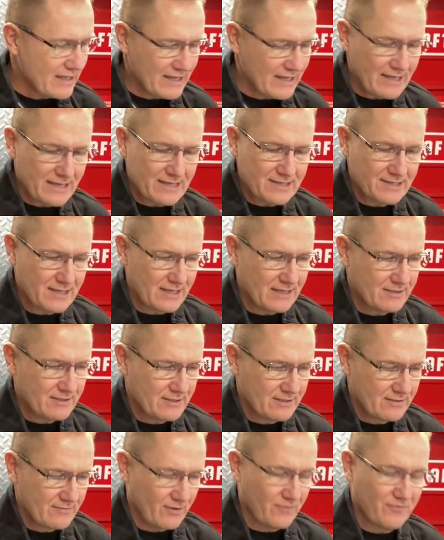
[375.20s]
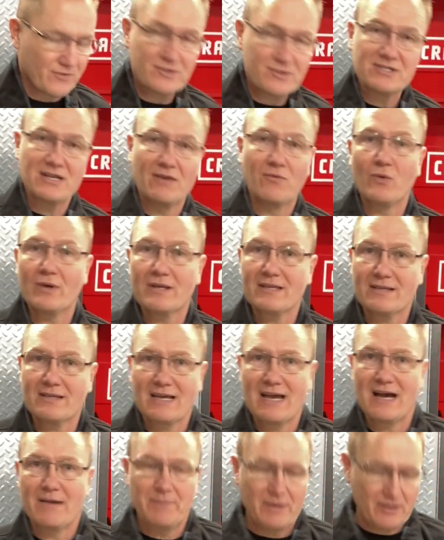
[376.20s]
is that, well, first off, what a
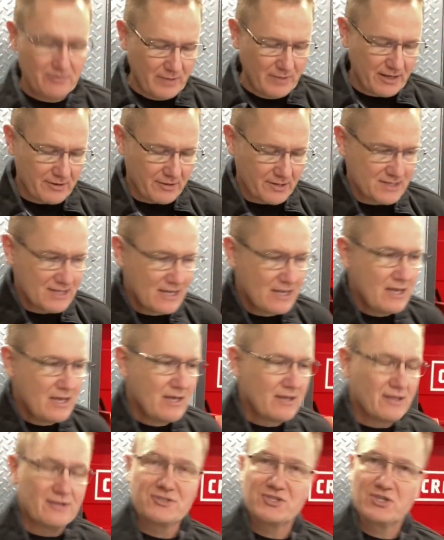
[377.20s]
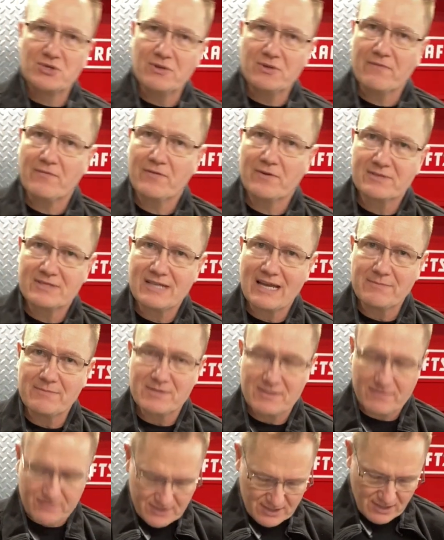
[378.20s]
compound miter is. There's two different
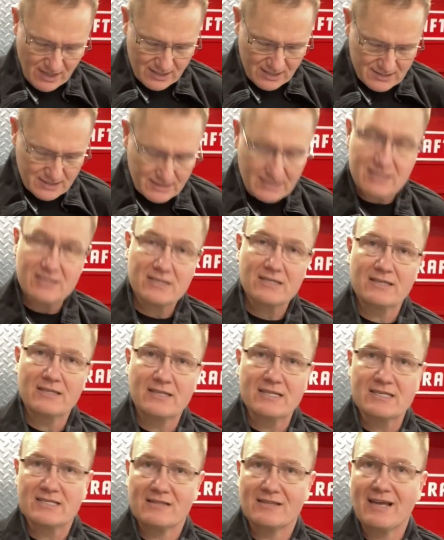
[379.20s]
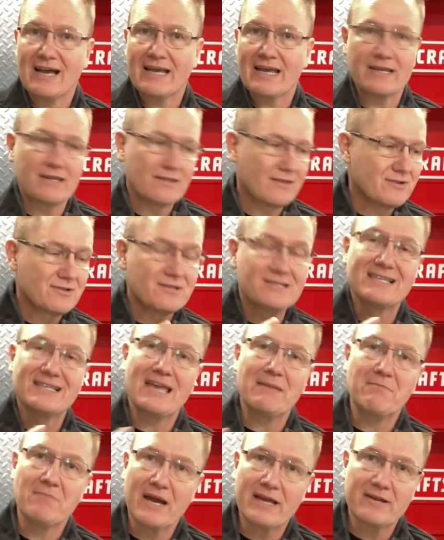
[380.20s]
types of saws in this line. There is
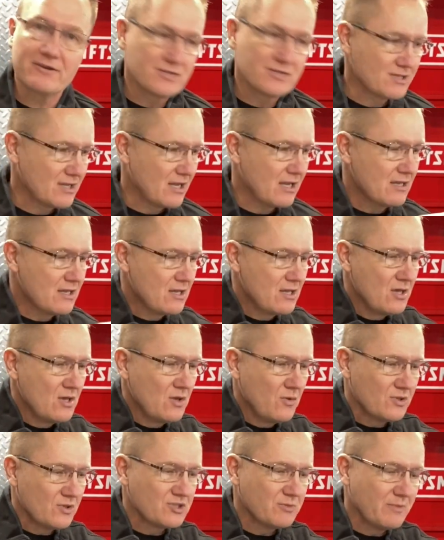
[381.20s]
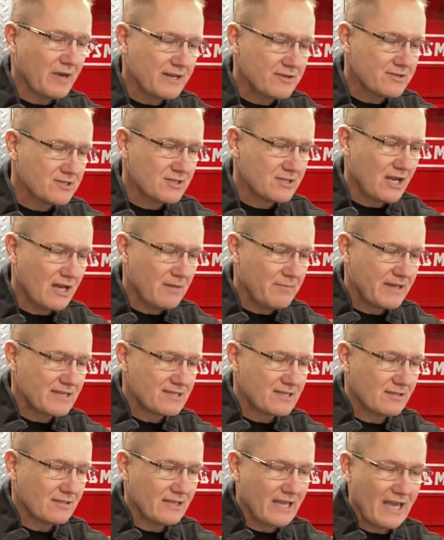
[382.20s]
a miter saw, which a miter saw
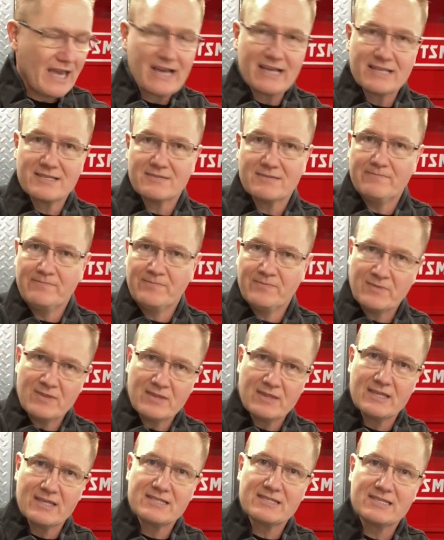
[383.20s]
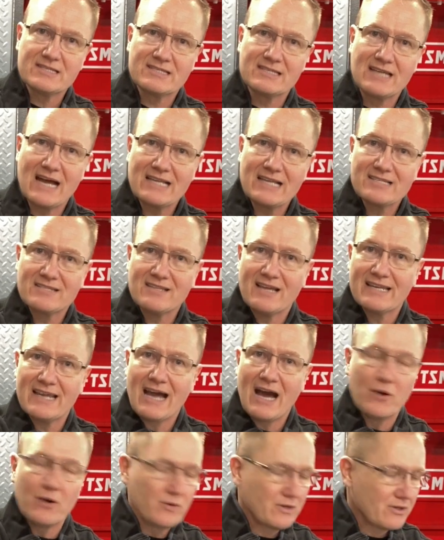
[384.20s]
basically has, this does not slide
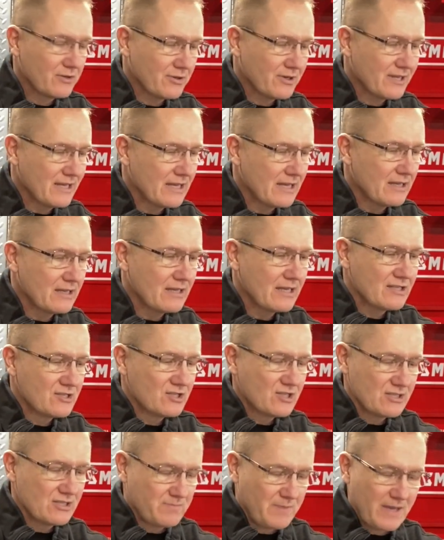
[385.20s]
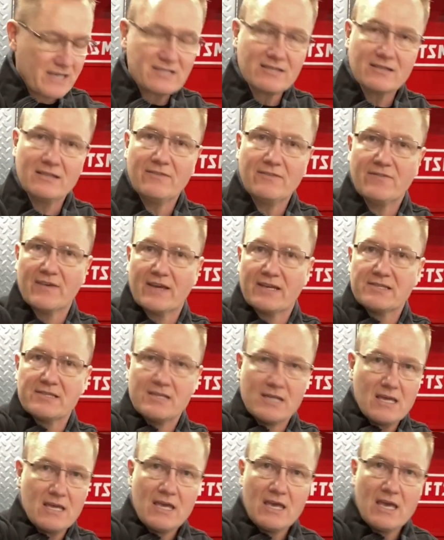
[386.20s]
out or in, it's just basically fixed,
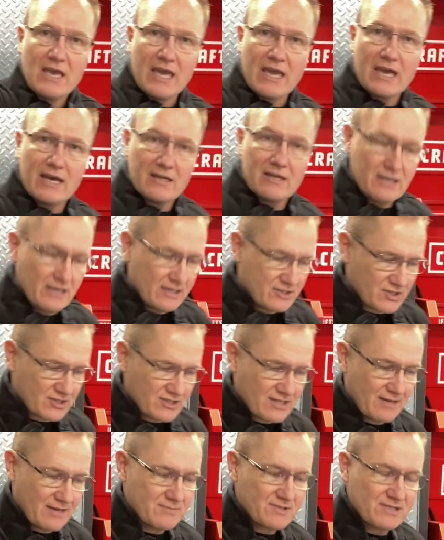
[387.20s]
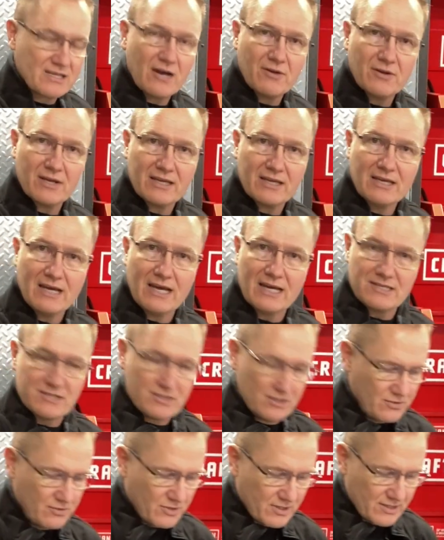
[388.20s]
and it just comes down and
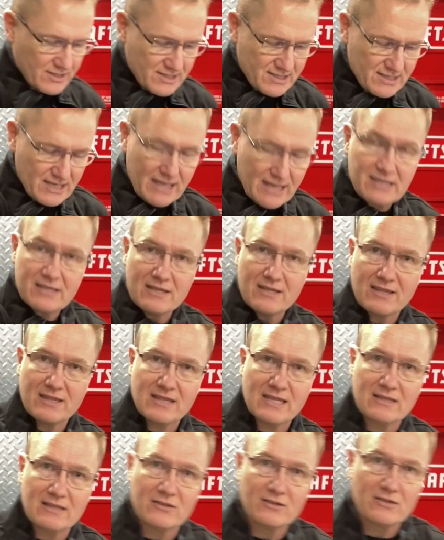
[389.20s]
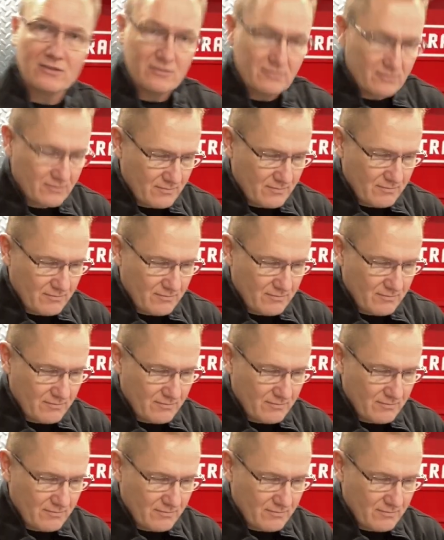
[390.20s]
cuts. You can set the little